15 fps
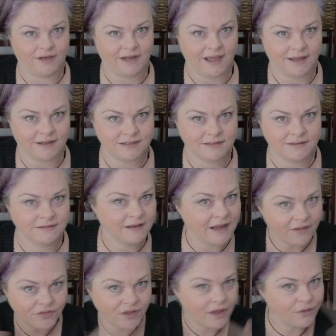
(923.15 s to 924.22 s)
debt,
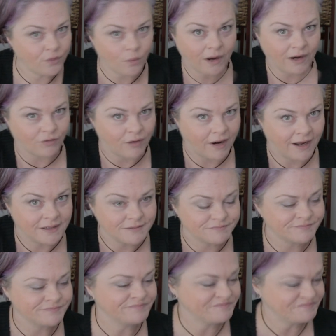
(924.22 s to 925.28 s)
not the other way around.